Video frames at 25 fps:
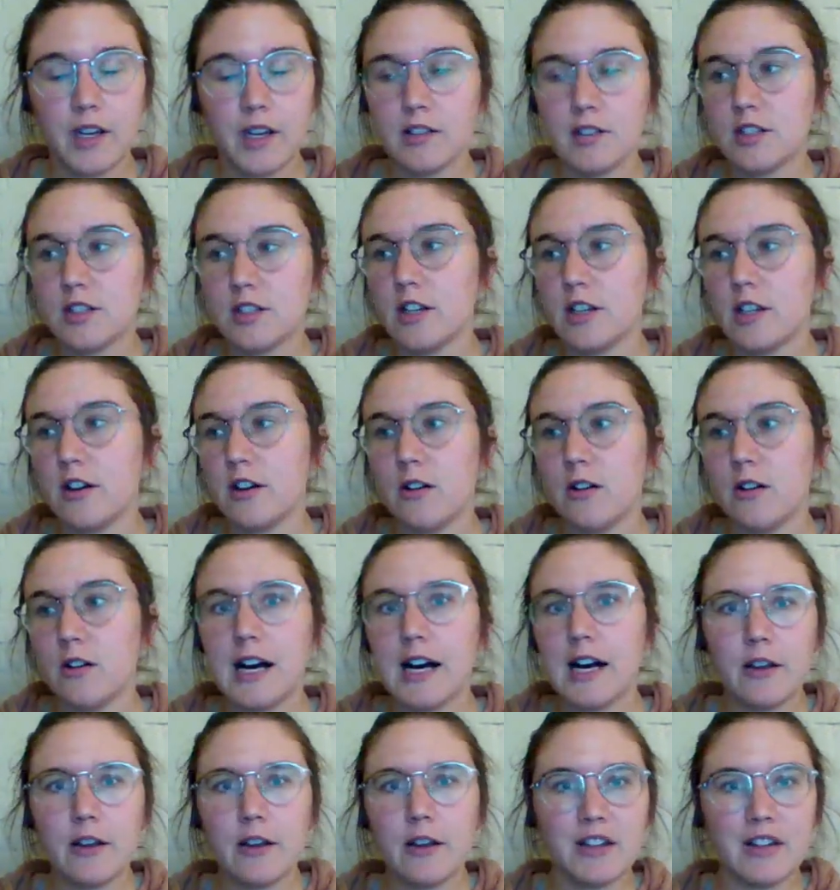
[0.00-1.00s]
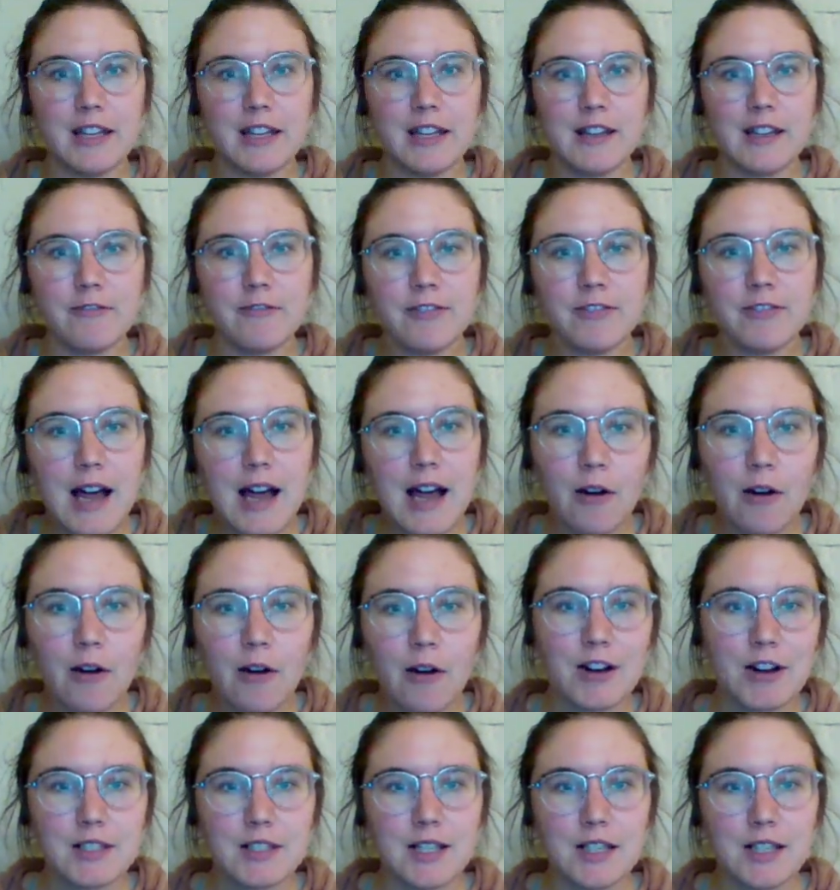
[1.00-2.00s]
So I really love
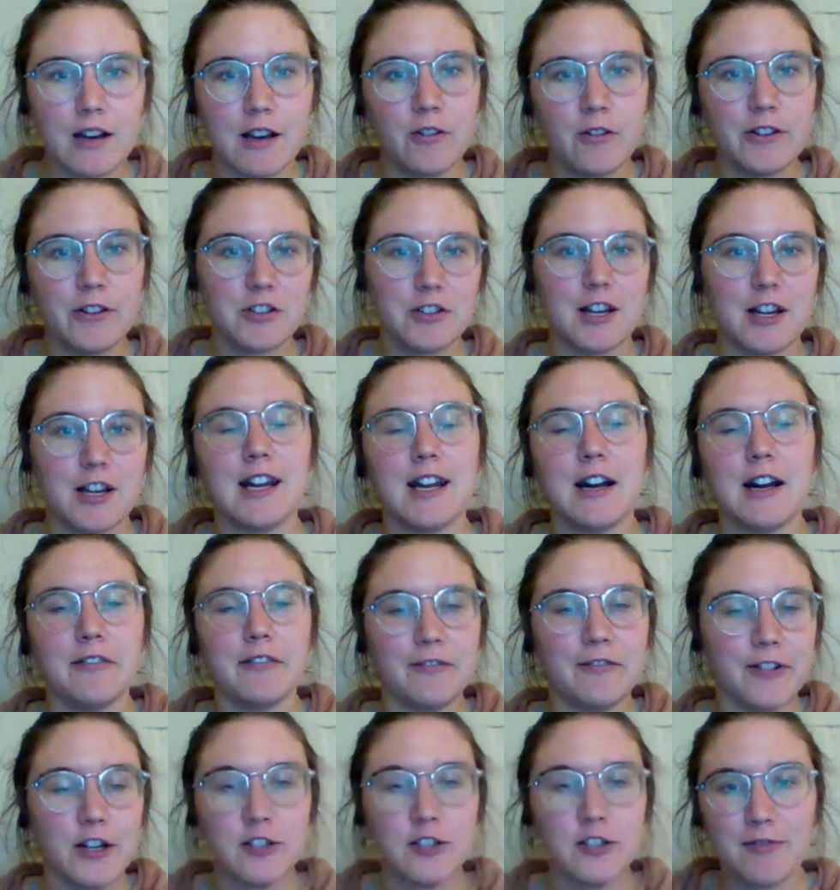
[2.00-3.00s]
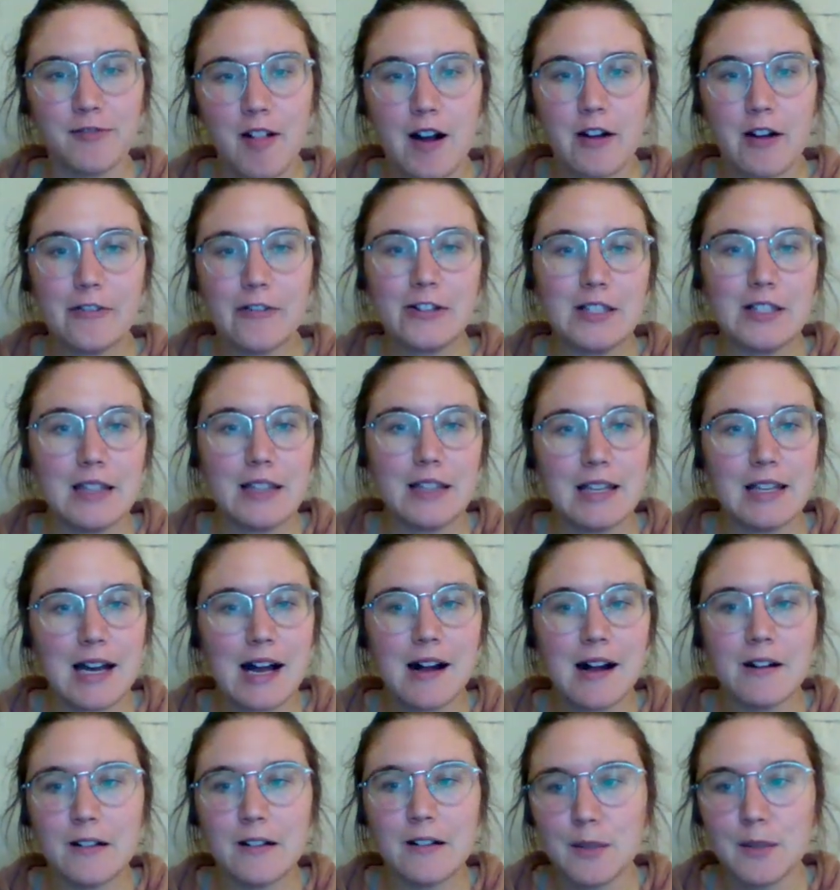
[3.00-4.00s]
flowers. I always try to have fresh flowers in the
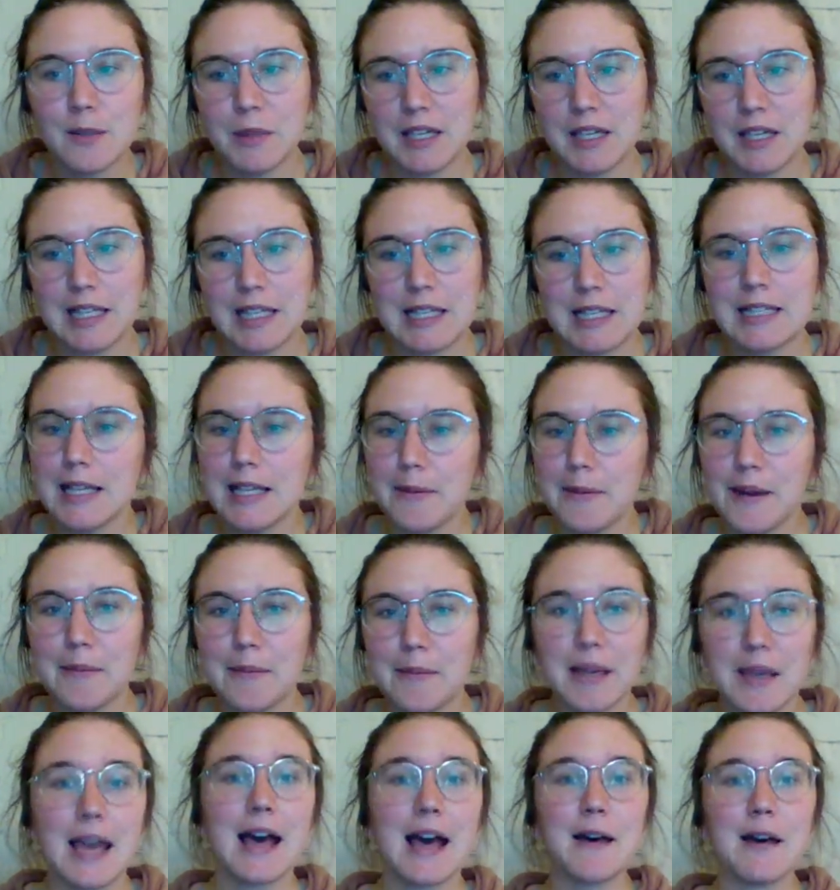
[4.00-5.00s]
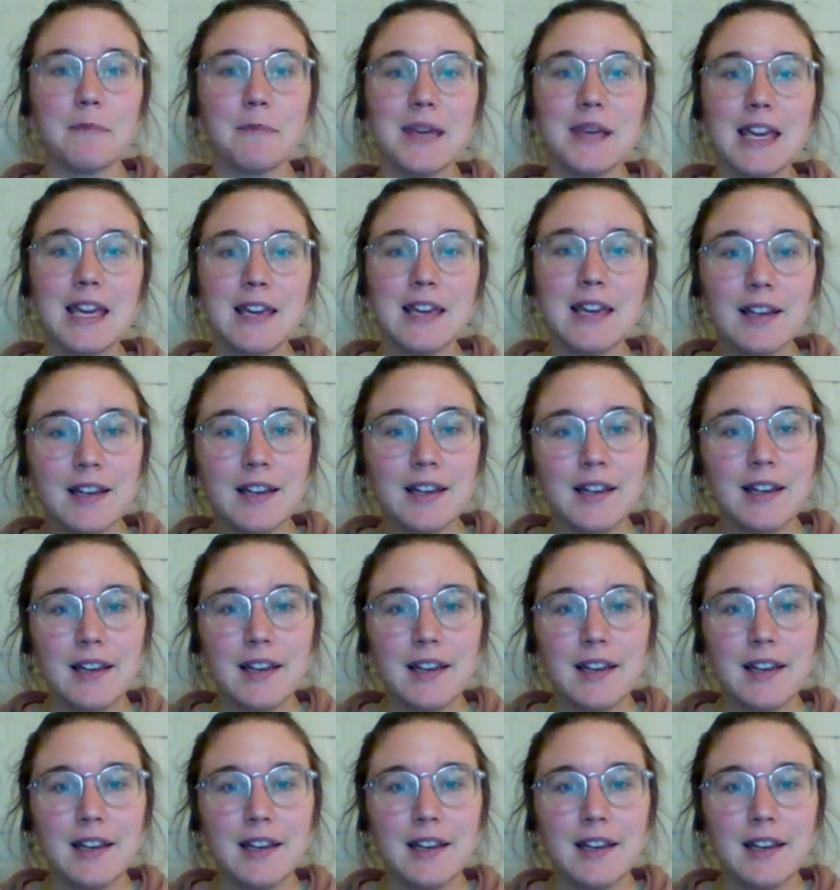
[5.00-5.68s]
house because they make me happy.